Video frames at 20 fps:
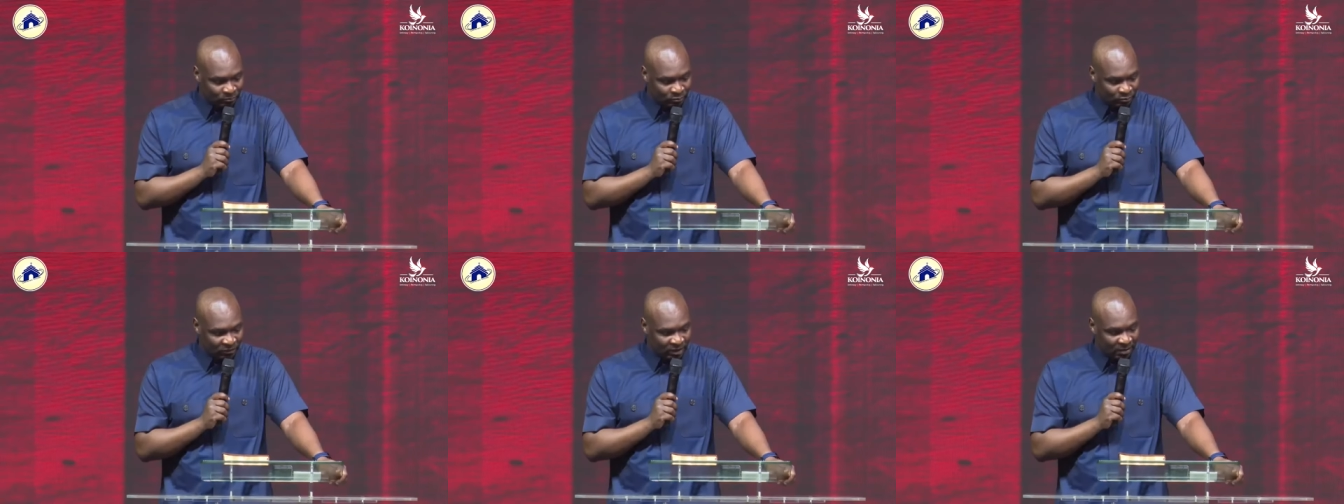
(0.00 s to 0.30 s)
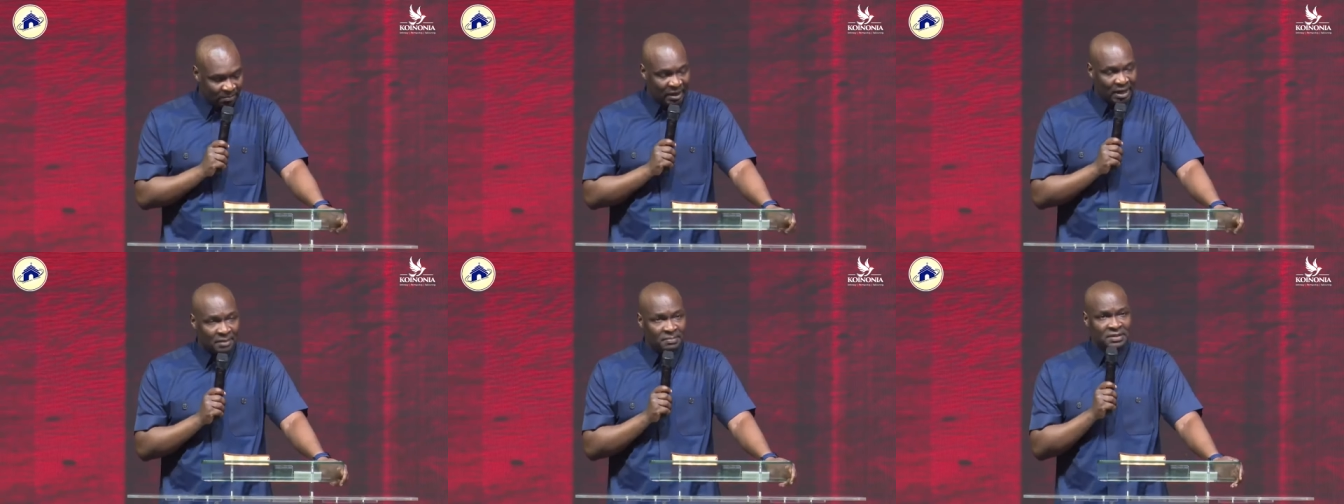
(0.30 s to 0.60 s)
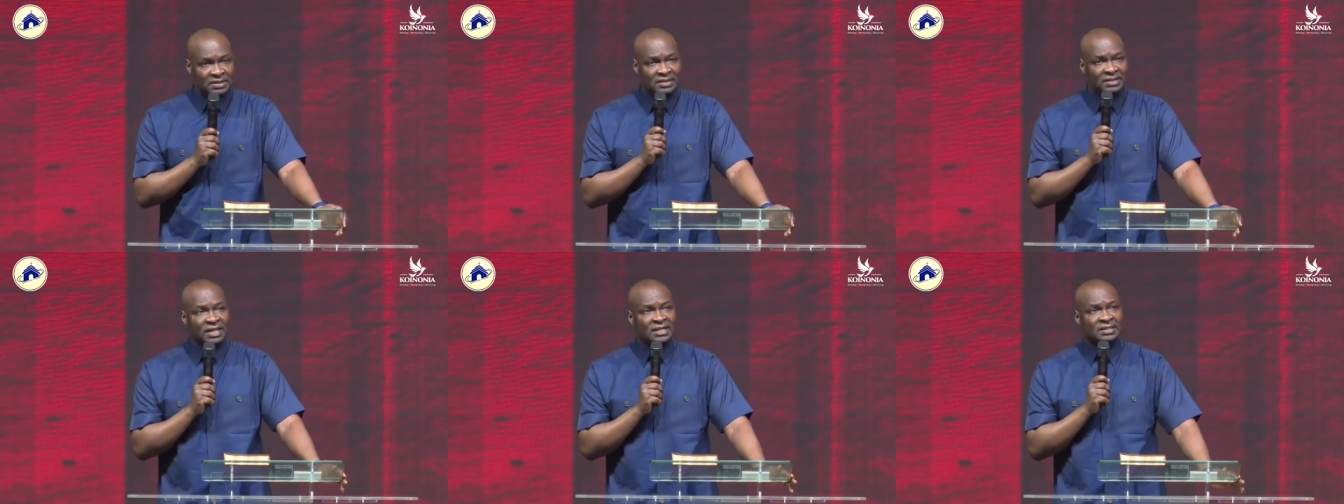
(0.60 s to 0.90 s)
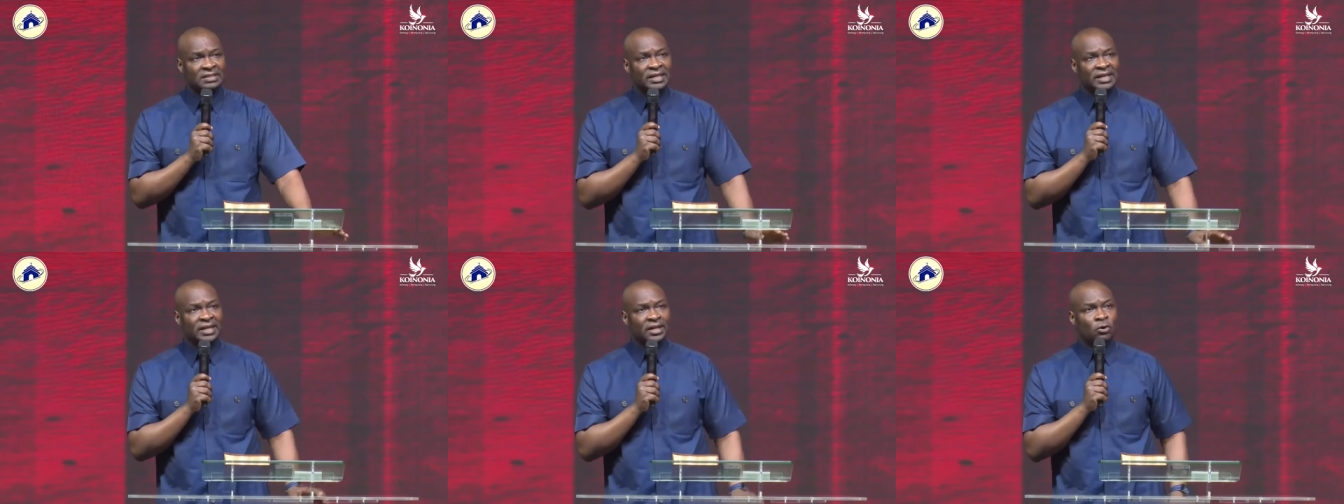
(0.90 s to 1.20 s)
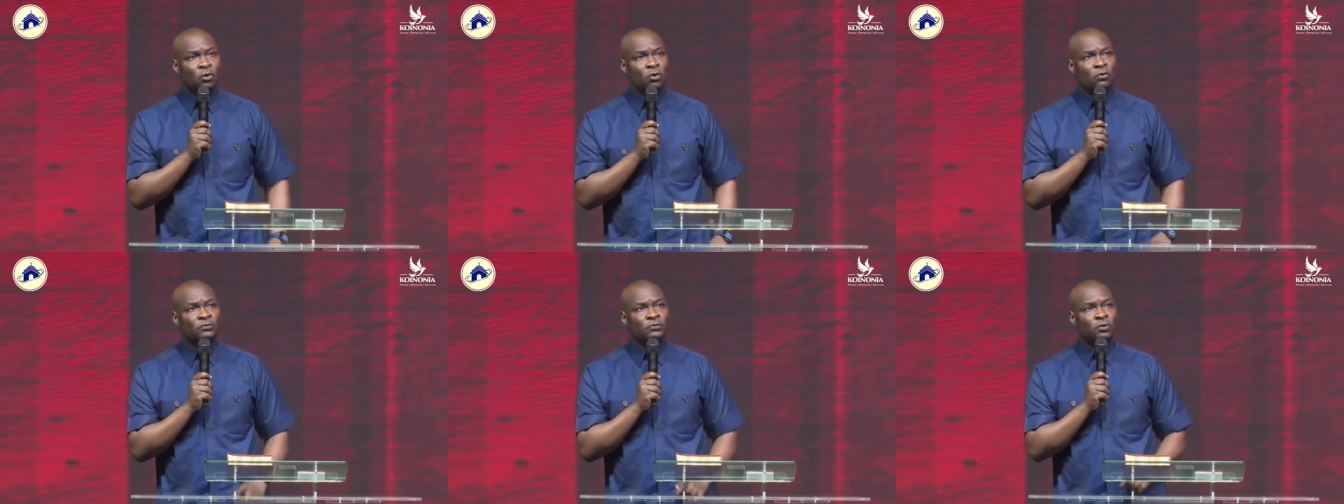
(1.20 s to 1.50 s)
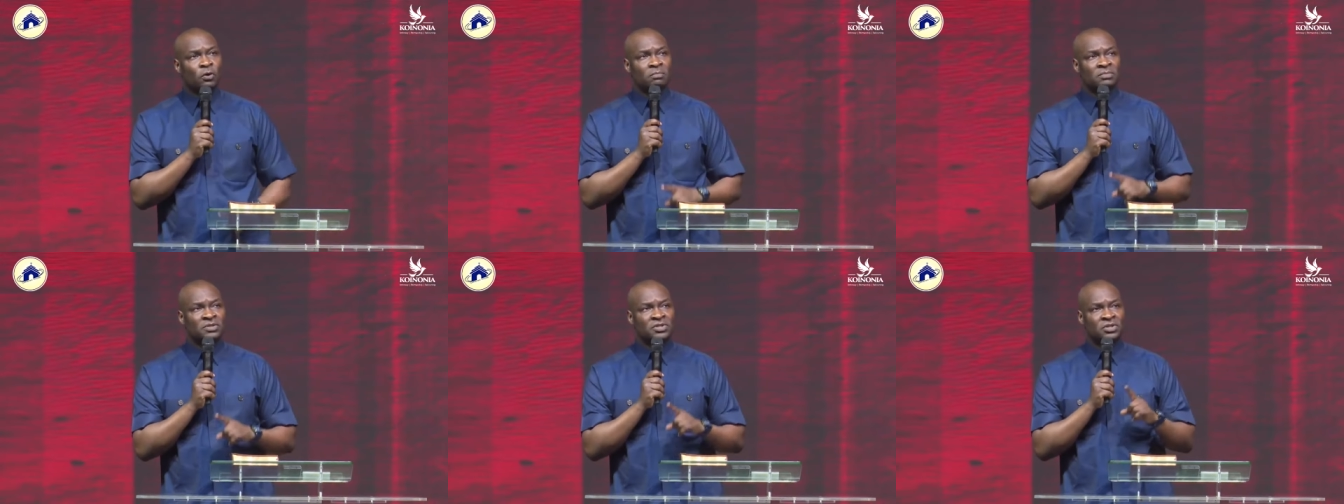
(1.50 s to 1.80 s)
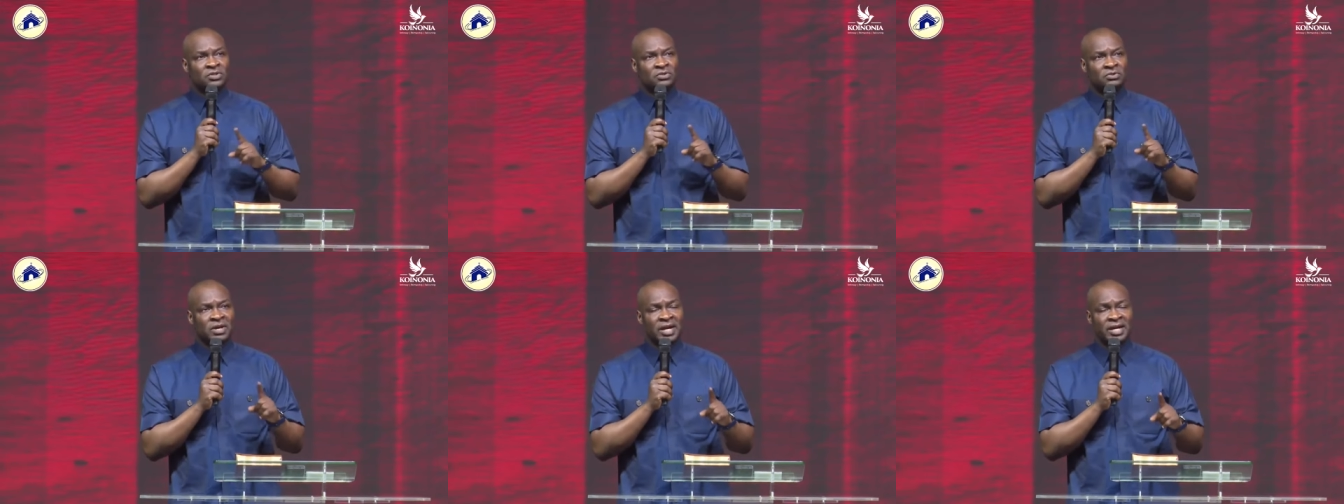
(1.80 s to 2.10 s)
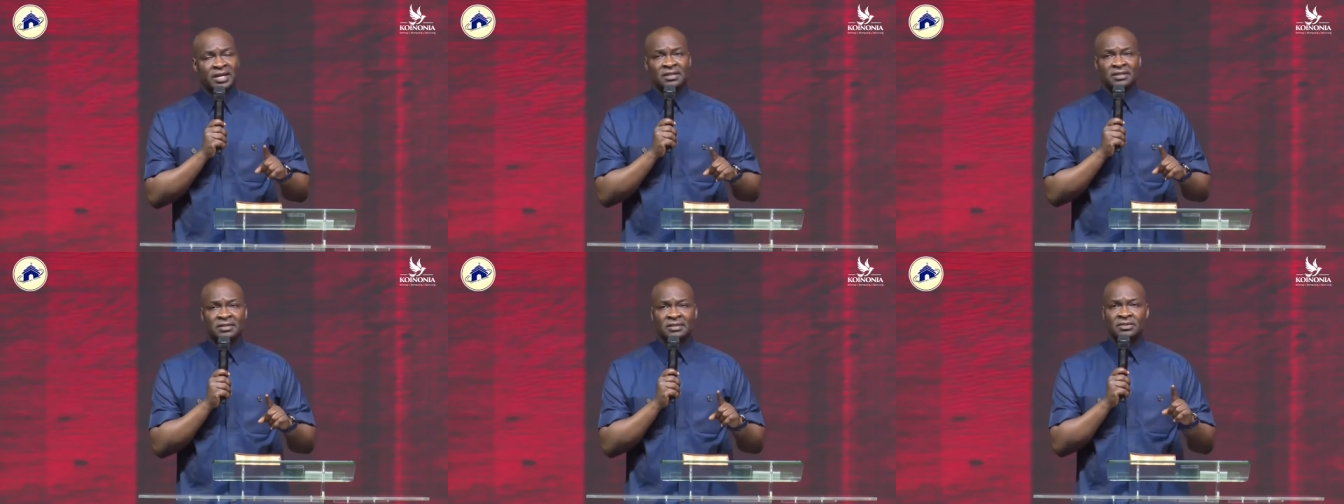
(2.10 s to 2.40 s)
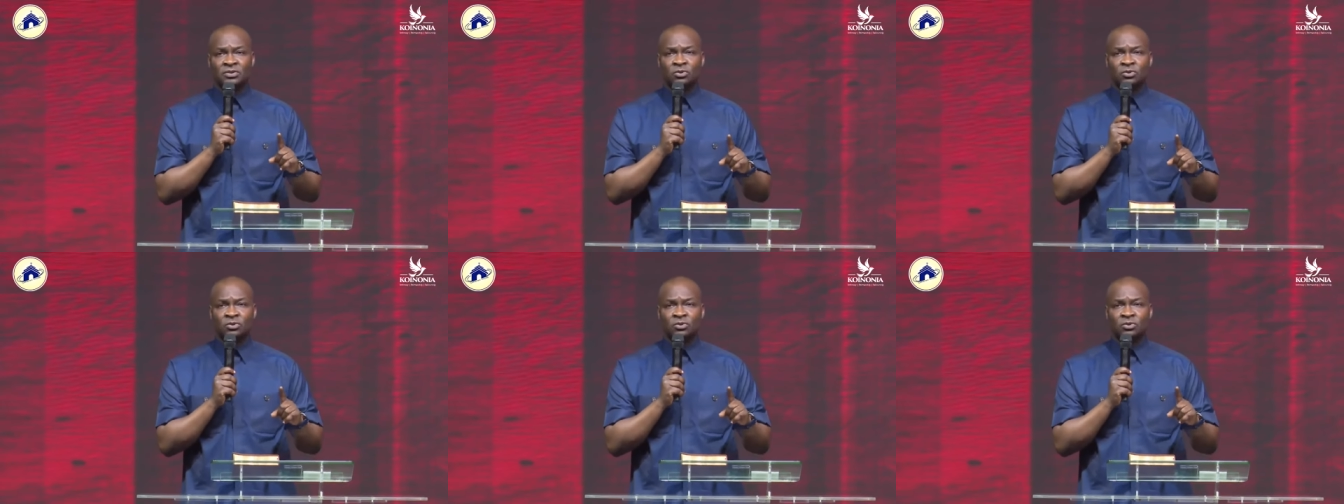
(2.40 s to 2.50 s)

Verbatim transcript: The Bible says they go from strength